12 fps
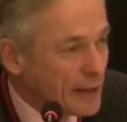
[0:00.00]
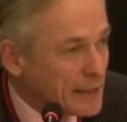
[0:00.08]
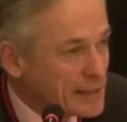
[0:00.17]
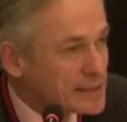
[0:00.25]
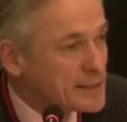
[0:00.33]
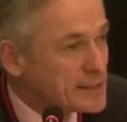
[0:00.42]

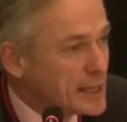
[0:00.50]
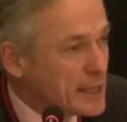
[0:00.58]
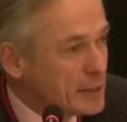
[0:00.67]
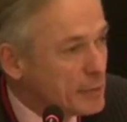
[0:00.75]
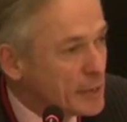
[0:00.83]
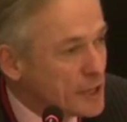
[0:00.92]

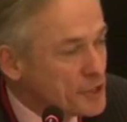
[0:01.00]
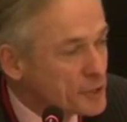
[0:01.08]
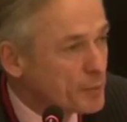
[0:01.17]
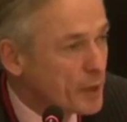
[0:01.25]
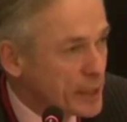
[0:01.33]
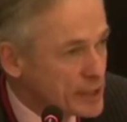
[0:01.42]
sustainable
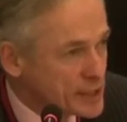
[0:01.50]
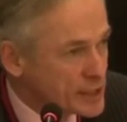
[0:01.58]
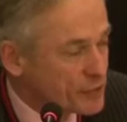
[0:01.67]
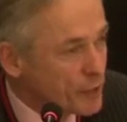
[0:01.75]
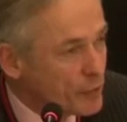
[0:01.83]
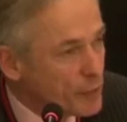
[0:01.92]
enterprises
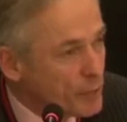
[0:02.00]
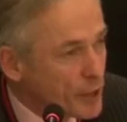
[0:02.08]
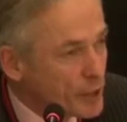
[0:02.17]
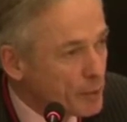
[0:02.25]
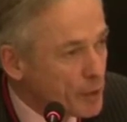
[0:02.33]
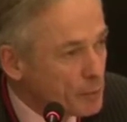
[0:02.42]
from the
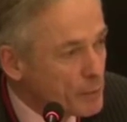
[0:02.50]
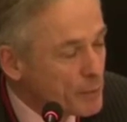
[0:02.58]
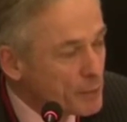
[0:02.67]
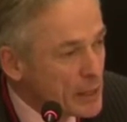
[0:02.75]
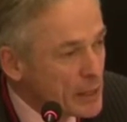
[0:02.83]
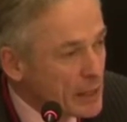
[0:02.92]
bottom up,
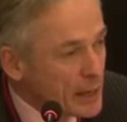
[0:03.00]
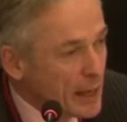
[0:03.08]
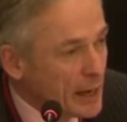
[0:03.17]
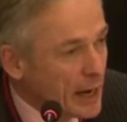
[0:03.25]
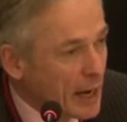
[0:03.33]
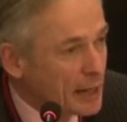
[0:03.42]

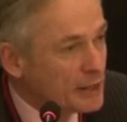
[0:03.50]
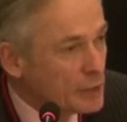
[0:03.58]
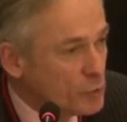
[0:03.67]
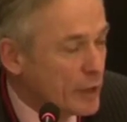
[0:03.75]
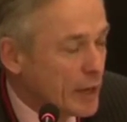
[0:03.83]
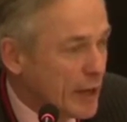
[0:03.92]
I think
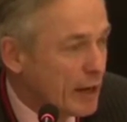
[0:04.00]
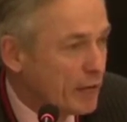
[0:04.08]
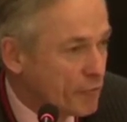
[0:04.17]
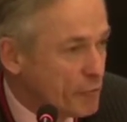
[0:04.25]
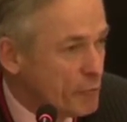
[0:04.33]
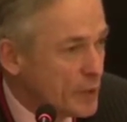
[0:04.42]
we
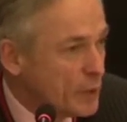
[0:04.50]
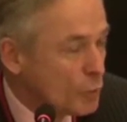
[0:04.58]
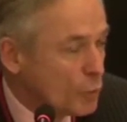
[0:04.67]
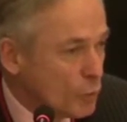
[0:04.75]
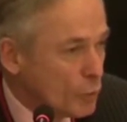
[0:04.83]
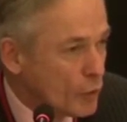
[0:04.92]
have been
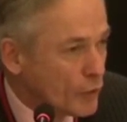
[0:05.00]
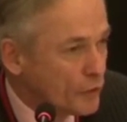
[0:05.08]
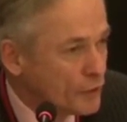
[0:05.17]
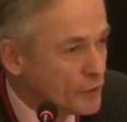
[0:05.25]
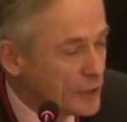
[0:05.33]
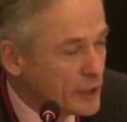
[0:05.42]
one
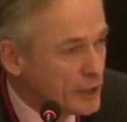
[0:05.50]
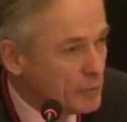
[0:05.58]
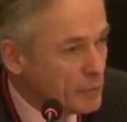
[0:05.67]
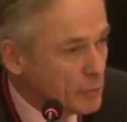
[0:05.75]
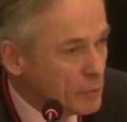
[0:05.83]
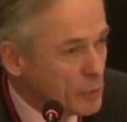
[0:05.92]
of the
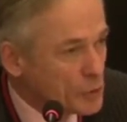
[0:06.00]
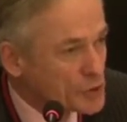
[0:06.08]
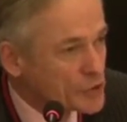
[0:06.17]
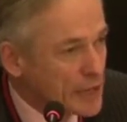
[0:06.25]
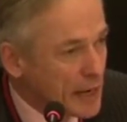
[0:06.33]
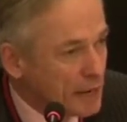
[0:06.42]

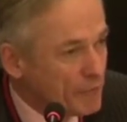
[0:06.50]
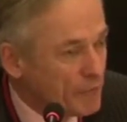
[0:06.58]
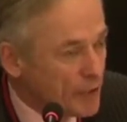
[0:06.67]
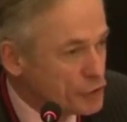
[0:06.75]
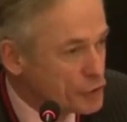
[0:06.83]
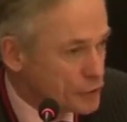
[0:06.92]
most
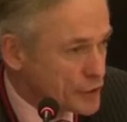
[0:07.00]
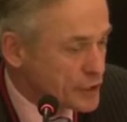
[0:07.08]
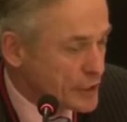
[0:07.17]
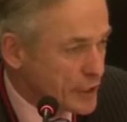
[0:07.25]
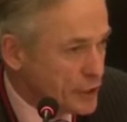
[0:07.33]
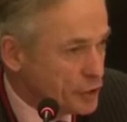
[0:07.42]
adventurous
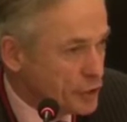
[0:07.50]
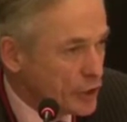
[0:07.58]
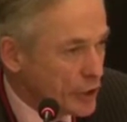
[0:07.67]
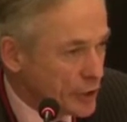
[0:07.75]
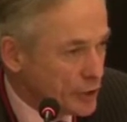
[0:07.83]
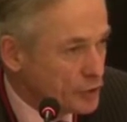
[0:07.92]
in
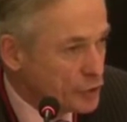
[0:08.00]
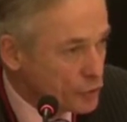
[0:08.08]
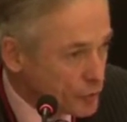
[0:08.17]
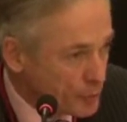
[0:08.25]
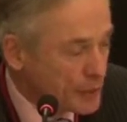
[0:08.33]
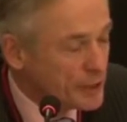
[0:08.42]

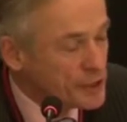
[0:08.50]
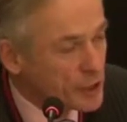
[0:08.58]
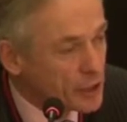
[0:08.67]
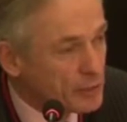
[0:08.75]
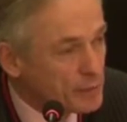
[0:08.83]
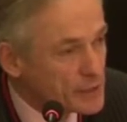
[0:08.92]
European
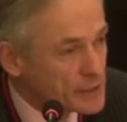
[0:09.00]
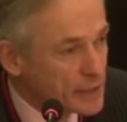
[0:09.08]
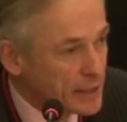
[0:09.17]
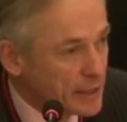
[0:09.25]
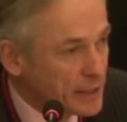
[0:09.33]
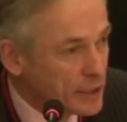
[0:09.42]
terms
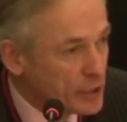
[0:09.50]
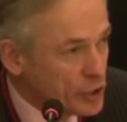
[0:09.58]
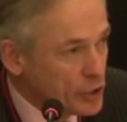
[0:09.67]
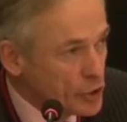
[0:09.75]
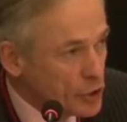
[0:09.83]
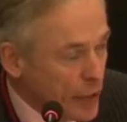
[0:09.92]
in
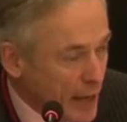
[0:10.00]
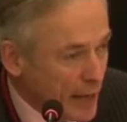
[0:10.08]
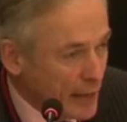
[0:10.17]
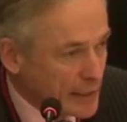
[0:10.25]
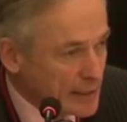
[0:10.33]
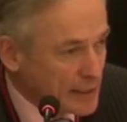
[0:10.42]

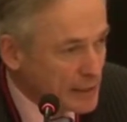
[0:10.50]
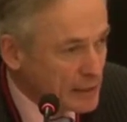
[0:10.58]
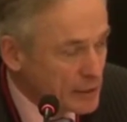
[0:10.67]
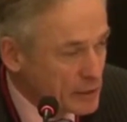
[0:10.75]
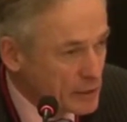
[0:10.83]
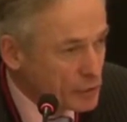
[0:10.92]

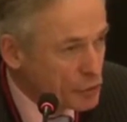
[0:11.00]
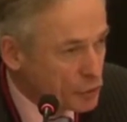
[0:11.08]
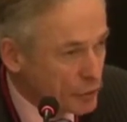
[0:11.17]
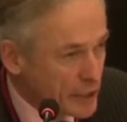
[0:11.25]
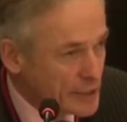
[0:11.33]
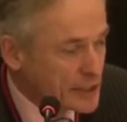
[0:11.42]

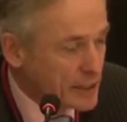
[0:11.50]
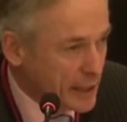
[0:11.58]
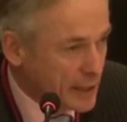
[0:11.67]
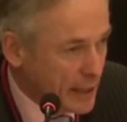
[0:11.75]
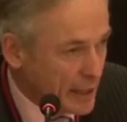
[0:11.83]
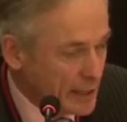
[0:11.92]
creating
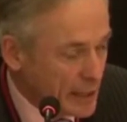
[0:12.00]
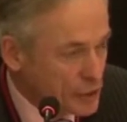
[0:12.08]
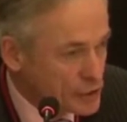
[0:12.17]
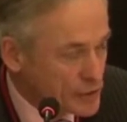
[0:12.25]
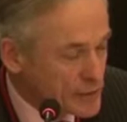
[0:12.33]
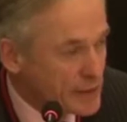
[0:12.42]
an
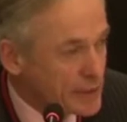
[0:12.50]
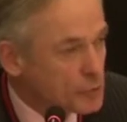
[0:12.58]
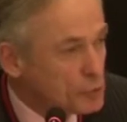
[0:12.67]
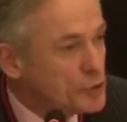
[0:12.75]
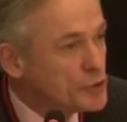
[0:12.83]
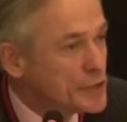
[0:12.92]
agency that
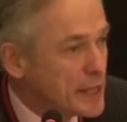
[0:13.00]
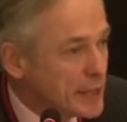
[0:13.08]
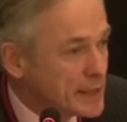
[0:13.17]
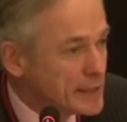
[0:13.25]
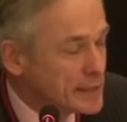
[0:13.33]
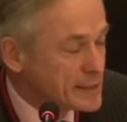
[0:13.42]
would
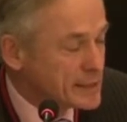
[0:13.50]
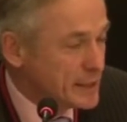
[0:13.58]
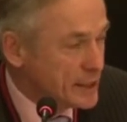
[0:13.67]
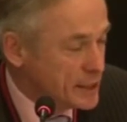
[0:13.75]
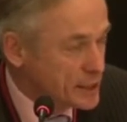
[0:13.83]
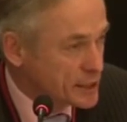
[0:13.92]
take
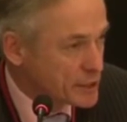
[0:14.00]
seed